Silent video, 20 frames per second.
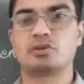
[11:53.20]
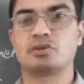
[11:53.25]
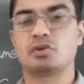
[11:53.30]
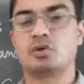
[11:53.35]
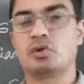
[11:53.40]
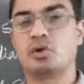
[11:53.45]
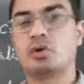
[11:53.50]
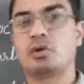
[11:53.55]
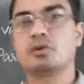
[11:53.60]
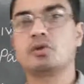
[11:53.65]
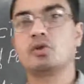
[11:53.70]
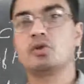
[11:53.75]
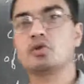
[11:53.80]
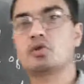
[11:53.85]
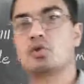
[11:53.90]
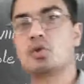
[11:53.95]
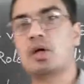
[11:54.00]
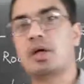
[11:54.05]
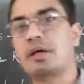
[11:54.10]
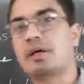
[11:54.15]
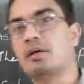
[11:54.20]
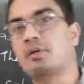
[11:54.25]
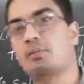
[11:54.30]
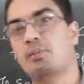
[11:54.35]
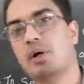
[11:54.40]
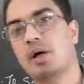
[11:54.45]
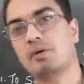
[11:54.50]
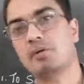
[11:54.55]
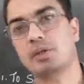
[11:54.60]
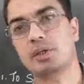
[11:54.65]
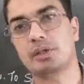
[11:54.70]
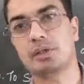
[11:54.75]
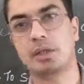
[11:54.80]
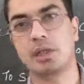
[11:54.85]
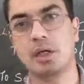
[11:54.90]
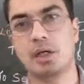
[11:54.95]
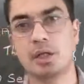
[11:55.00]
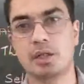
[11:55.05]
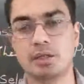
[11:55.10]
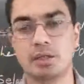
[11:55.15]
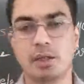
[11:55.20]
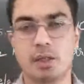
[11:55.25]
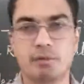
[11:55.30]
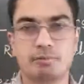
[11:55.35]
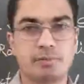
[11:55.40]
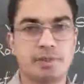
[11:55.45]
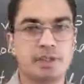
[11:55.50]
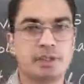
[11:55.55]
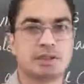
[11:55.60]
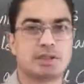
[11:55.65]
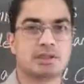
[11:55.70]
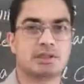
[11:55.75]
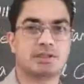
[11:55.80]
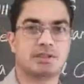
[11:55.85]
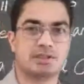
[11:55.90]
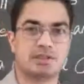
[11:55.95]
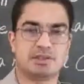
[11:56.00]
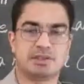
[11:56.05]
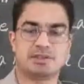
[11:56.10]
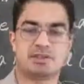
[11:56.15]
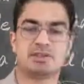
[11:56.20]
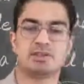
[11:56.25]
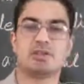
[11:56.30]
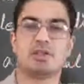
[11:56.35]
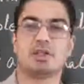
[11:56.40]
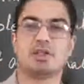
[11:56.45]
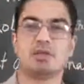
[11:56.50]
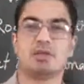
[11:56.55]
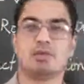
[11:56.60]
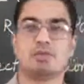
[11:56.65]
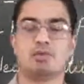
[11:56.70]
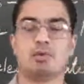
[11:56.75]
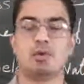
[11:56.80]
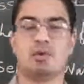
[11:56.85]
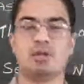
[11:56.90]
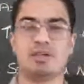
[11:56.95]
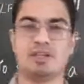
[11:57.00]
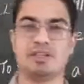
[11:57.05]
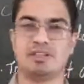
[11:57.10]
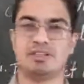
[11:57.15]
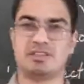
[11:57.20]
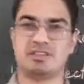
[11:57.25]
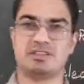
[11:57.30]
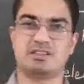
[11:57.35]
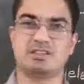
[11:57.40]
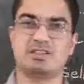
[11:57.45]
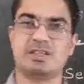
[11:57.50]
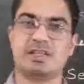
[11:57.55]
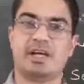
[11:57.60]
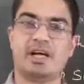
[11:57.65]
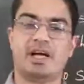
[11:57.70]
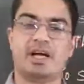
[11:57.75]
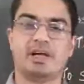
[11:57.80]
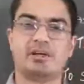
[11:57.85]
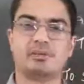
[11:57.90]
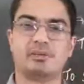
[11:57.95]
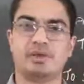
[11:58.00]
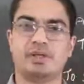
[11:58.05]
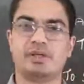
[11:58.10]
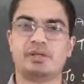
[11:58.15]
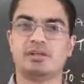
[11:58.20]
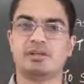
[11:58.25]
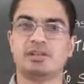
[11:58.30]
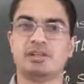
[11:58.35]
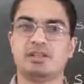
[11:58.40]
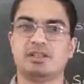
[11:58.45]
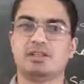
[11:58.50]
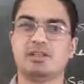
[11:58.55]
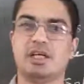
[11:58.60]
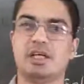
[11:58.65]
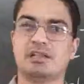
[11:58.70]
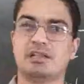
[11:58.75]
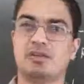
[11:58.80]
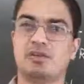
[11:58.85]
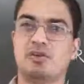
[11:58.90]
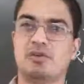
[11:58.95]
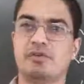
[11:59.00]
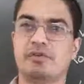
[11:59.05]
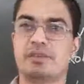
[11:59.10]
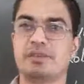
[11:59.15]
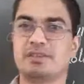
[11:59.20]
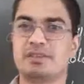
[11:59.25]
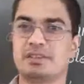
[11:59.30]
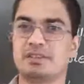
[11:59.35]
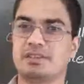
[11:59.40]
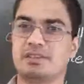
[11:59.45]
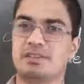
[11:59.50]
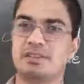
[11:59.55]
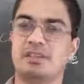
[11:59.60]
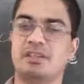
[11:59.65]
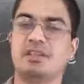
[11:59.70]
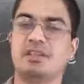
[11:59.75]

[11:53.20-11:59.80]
So all those who are in power, the ministers, the police, the army, the other officers,